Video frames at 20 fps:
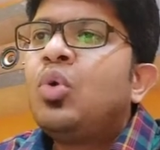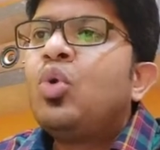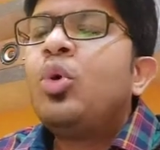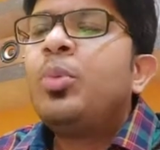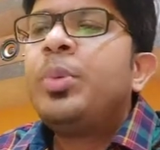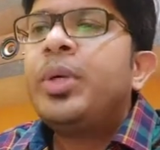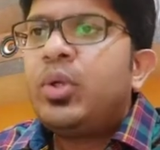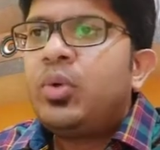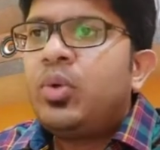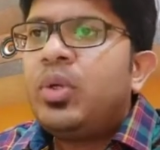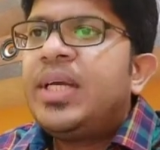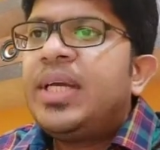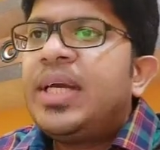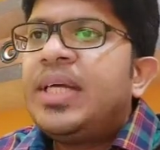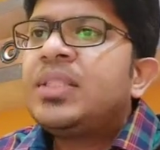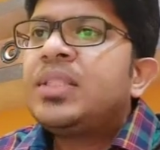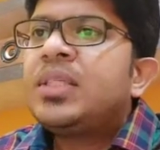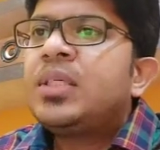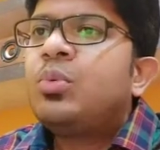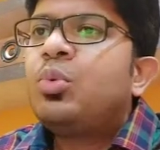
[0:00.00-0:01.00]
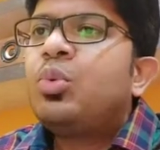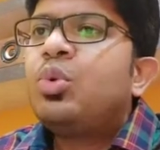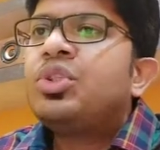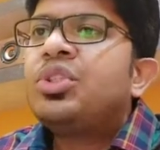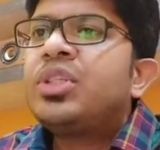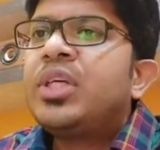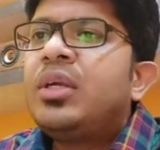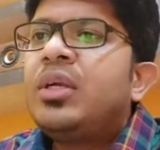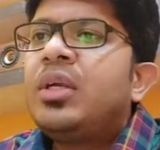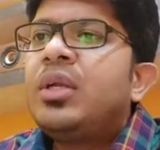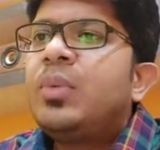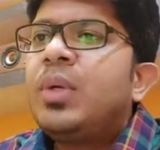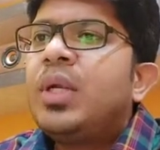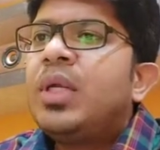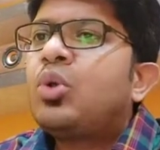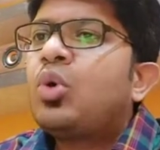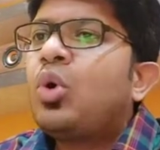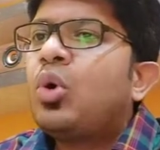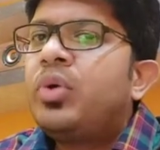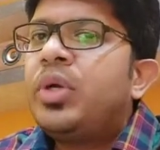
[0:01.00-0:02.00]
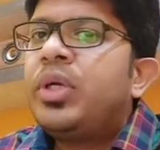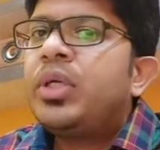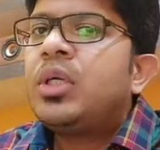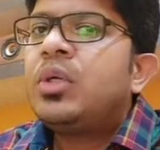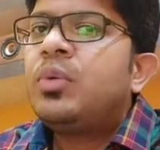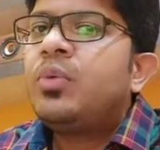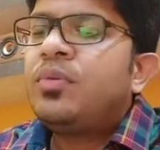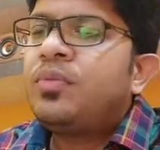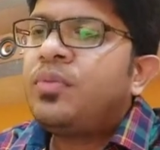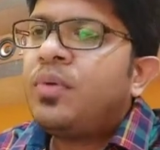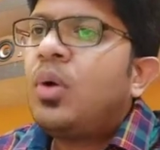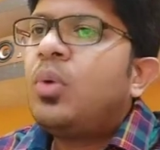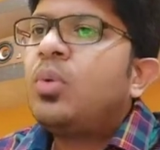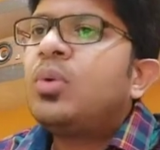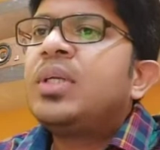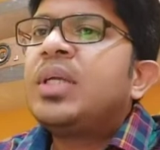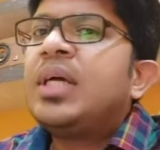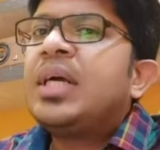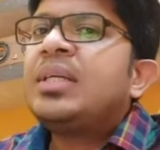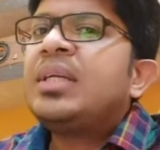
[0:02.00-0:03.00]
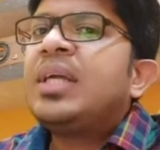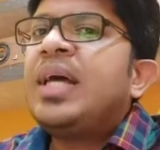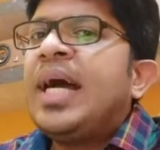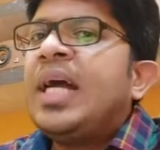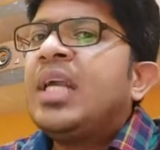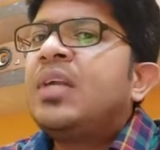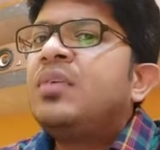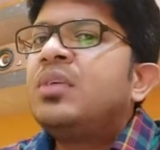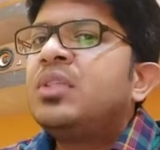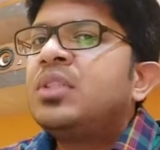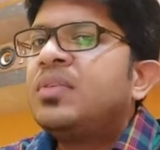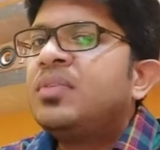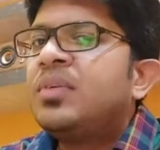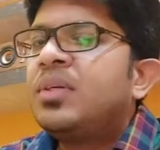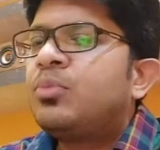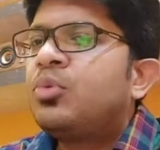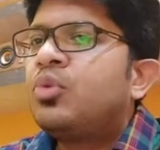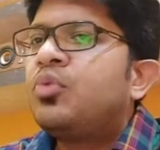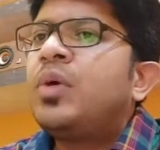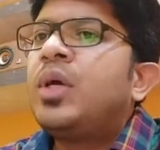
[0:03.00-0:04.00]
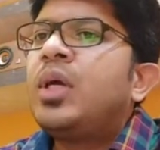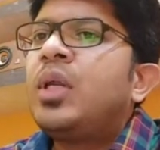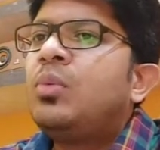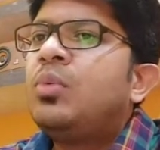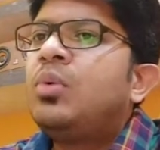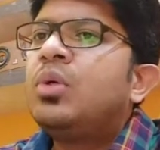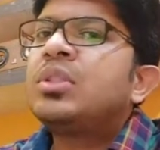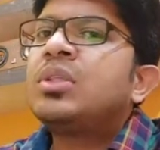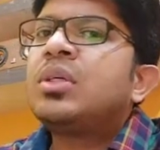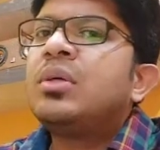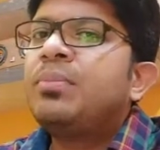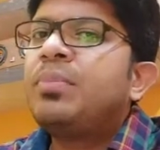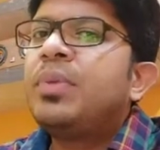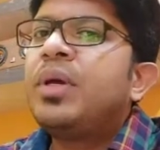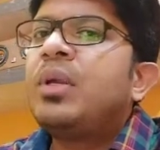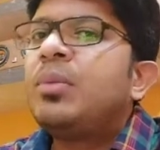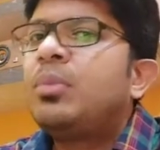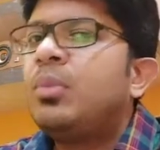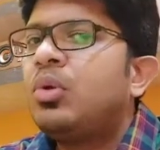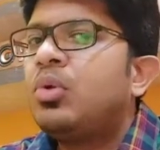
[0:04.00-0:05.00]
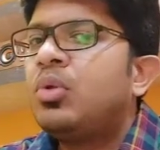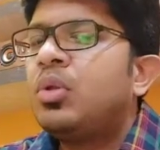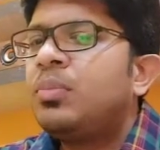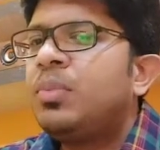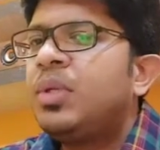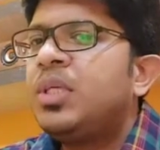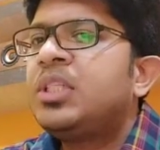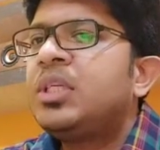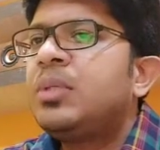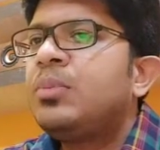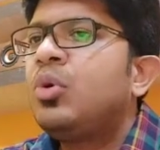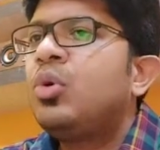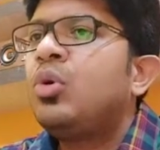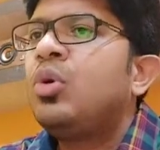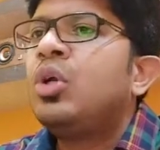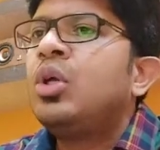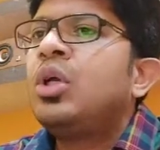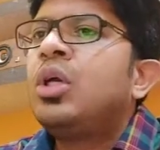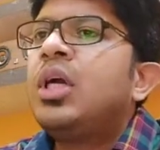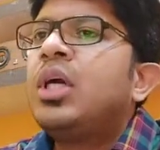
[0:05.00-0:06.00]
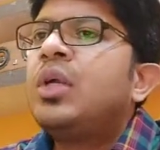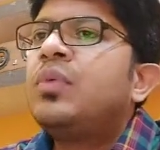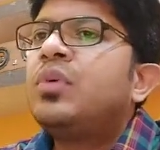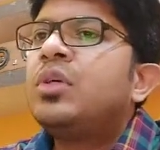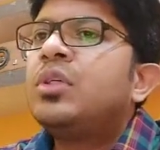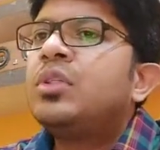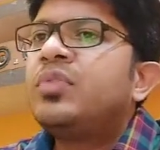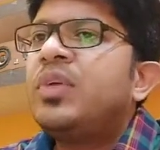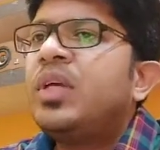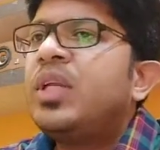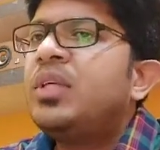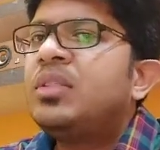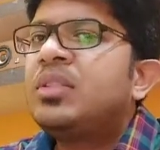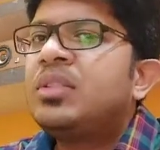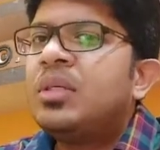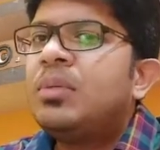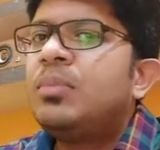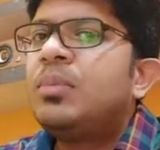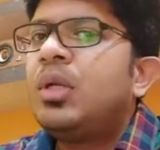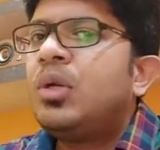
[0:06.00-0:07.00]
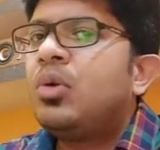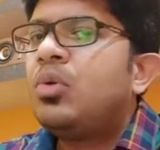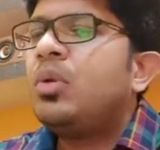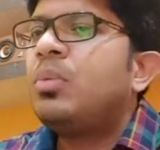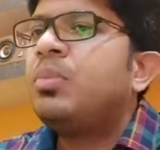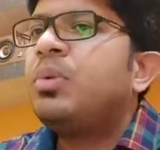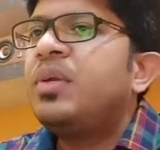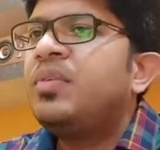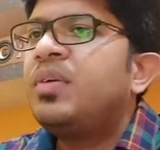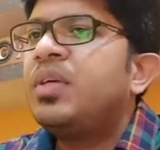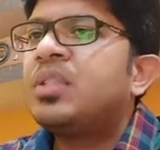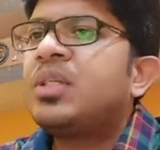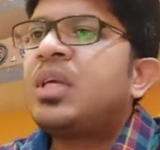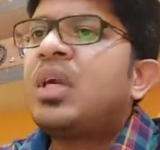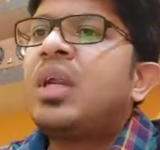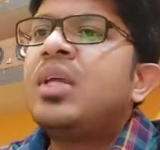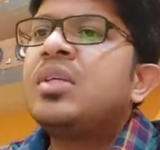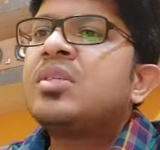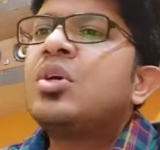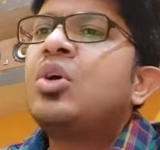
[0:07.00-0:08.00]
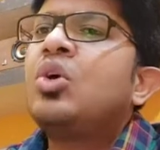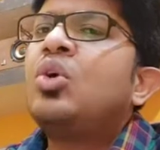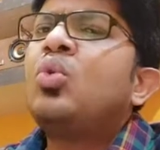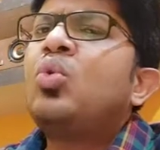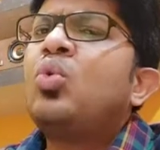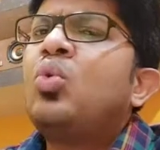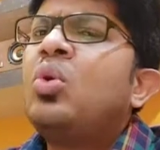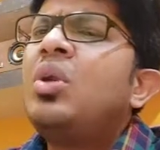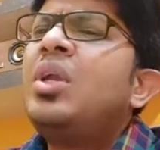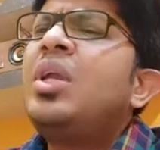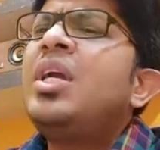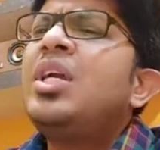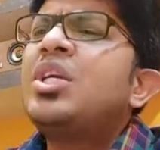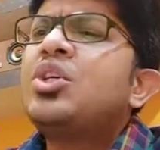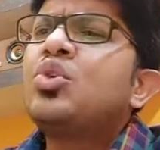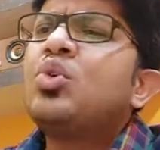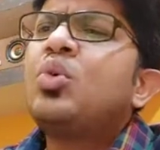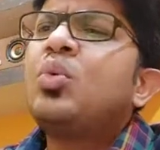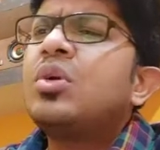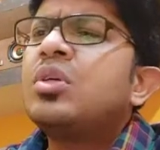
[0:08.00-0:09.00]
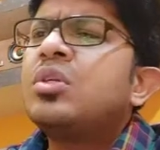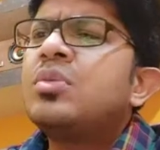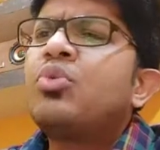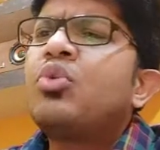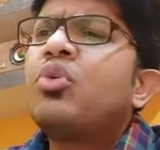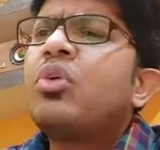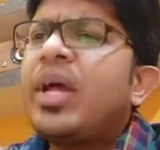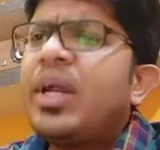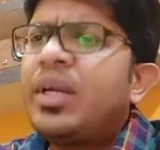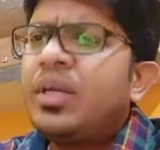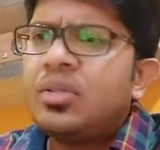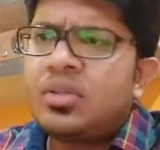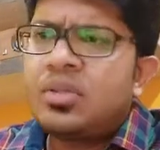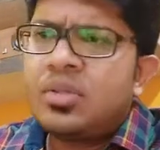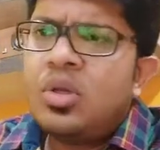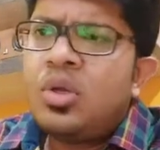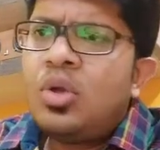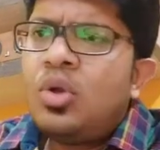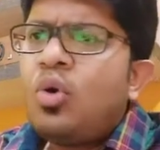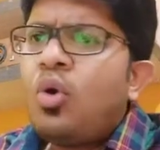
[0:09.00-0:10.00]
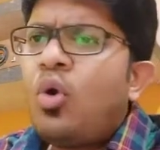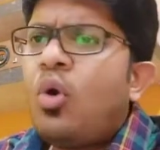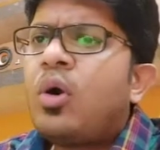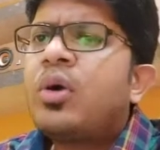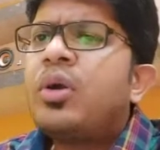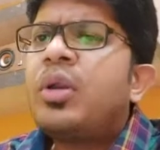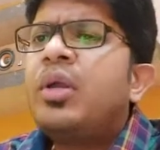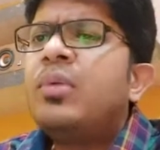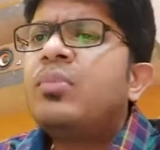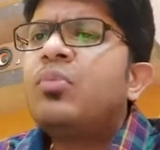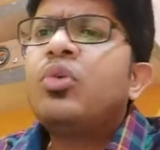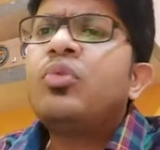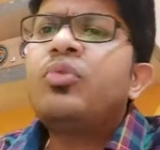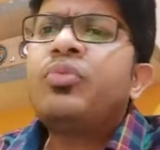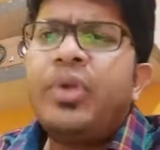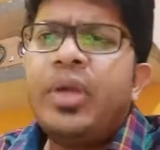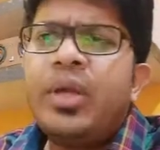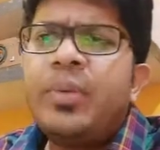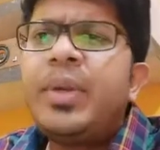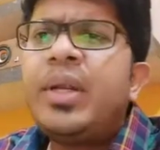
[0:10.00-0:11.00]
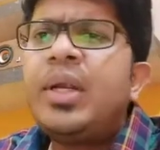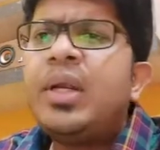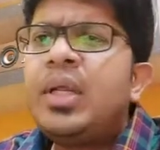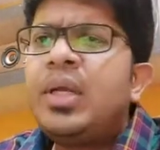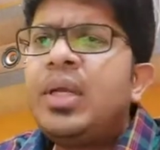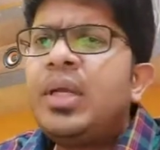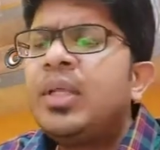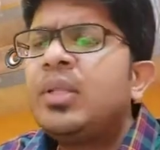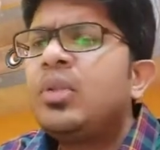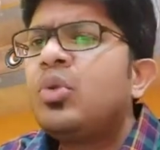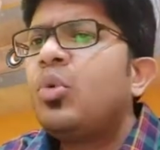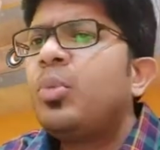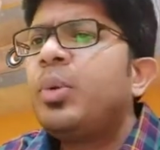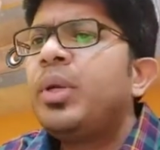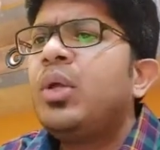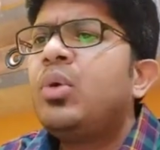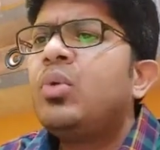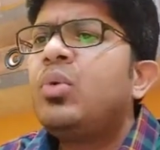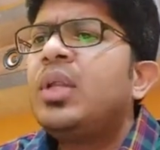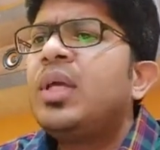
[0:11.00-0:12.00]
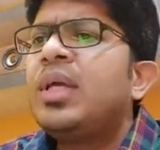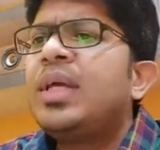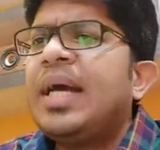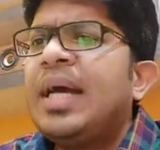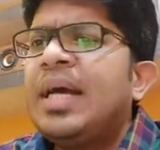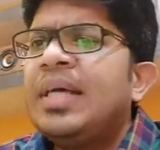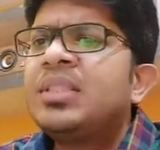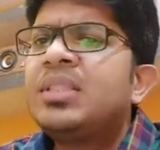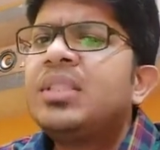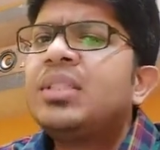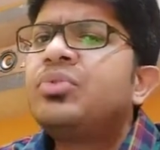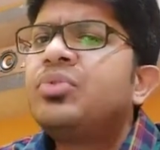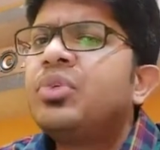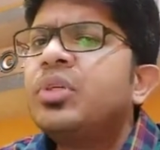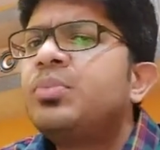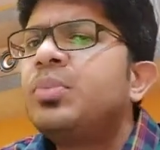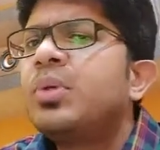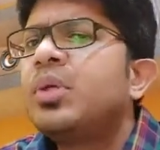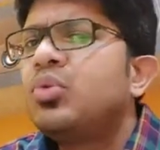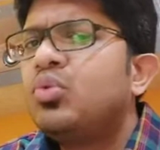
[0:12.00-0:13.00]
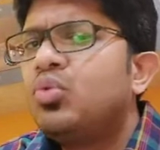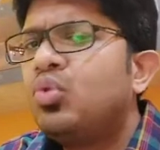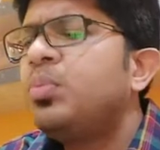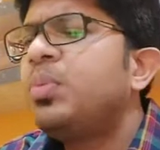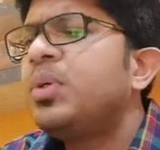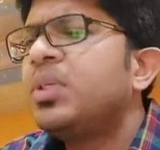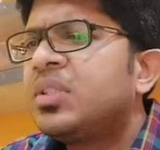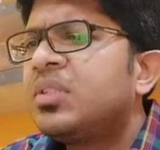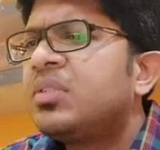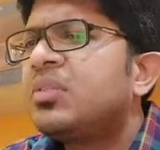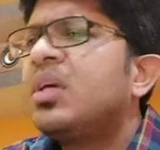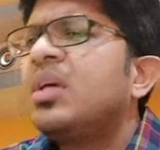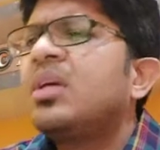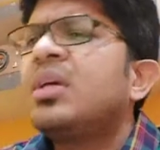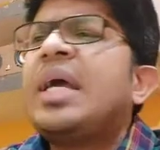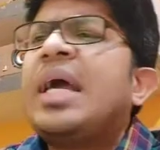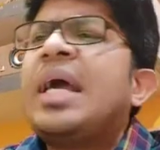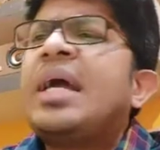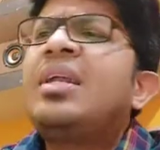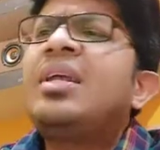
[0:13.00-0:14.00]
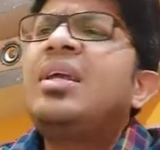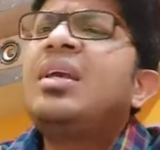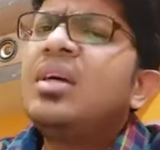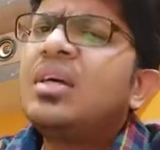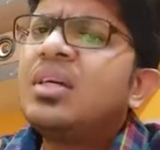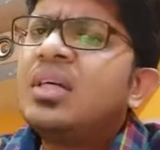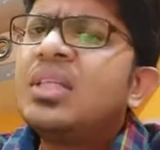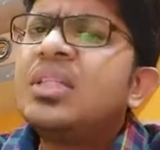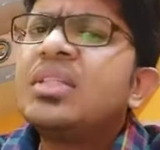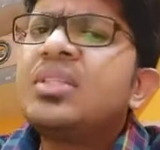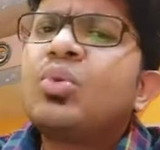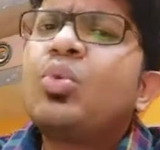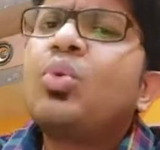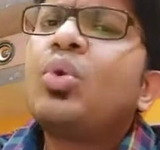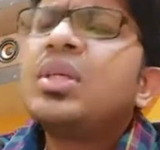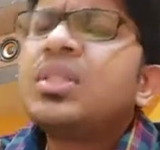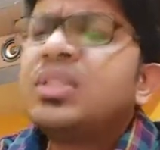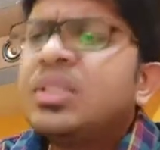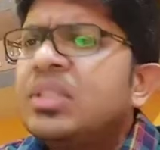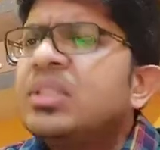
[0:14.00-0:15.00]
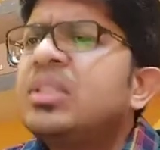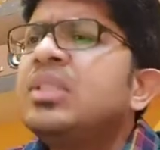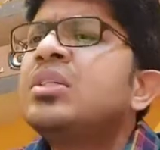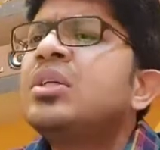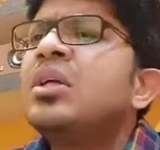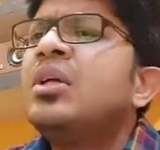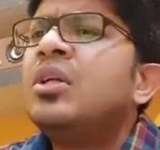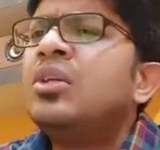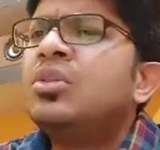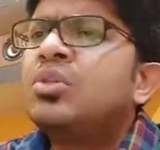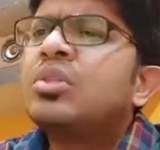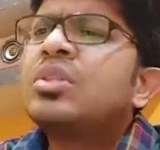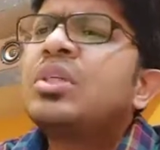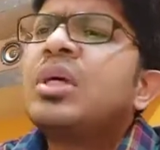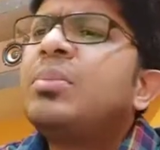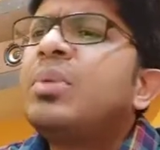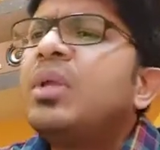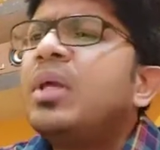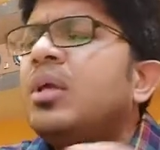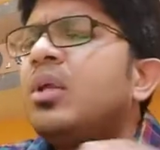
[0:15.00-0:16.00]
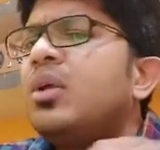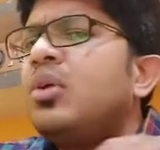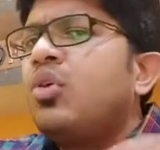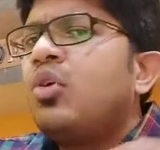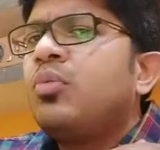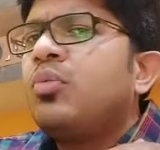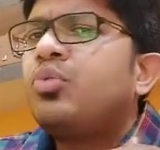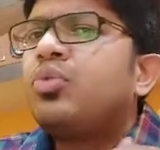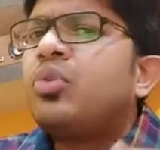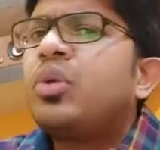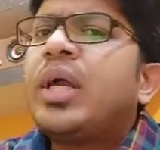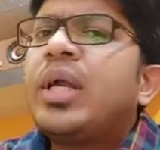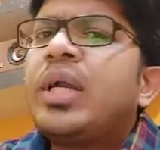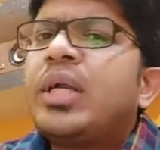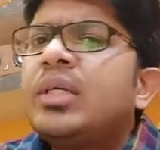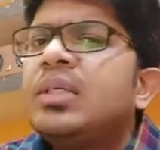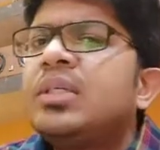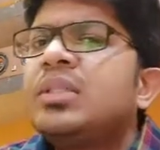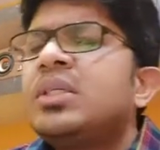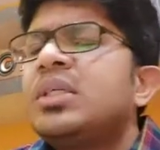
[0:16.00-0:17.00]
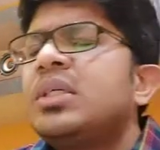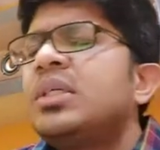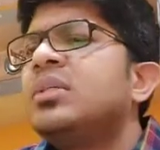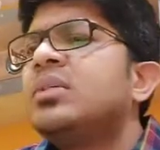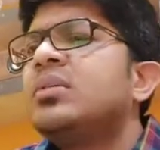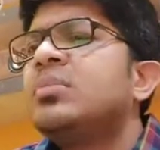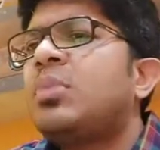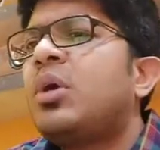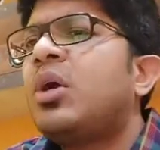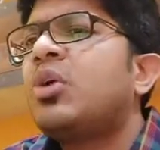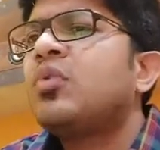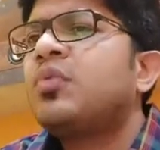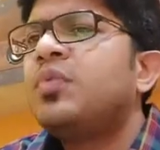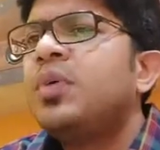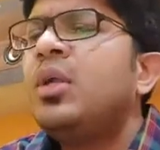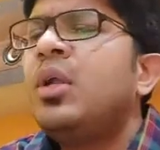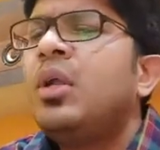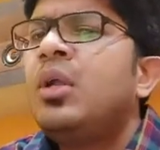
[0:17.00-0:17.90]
Obeticholic acid was generally well tolerated. We found that the adverse effect profile was comparable to the placebo. It was very similar to the previous studies. Only issue was pruritus, occurring more frequently in the obeticholic acid treatment group. It's a drug acting against cholestasis, so some degree of pruritus is a part of it.